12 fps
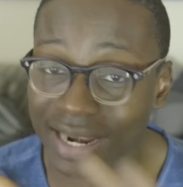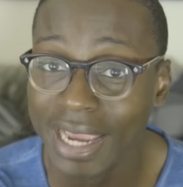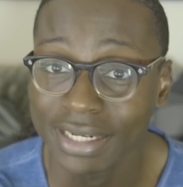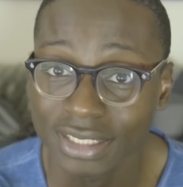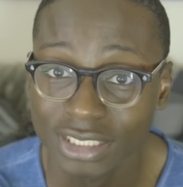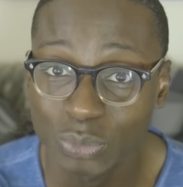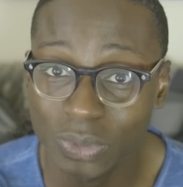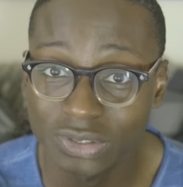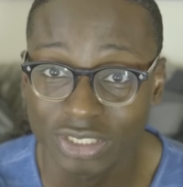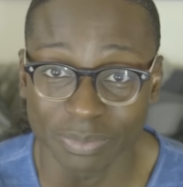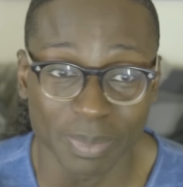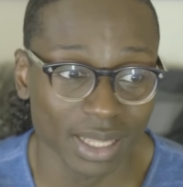90s
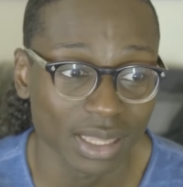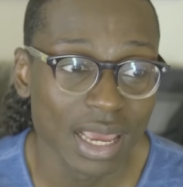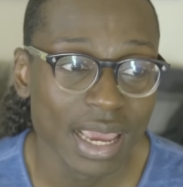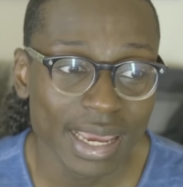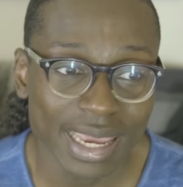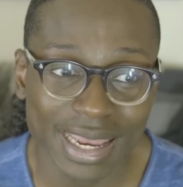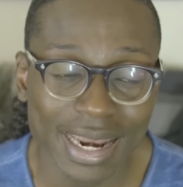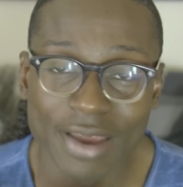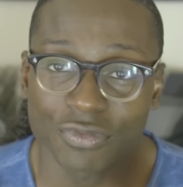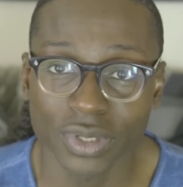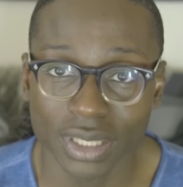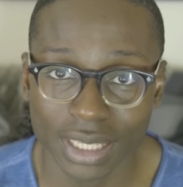Will Smith in
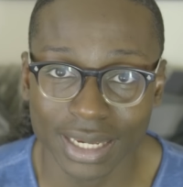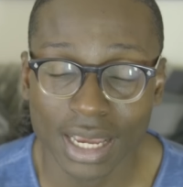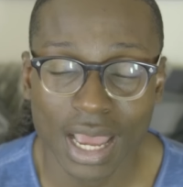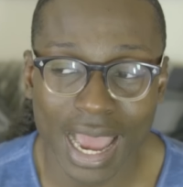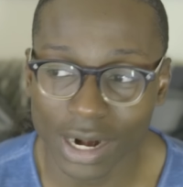everything.